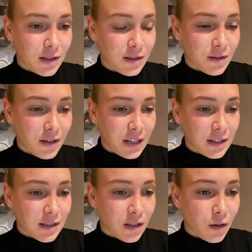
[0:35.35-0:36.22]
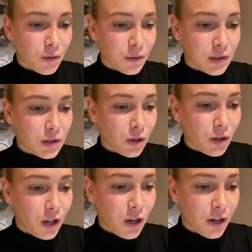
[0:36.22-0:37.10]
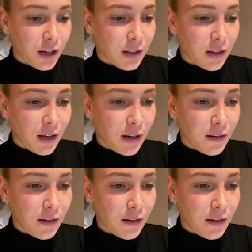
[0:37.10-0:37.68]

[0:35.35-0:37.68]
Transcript: The rallies are always so long and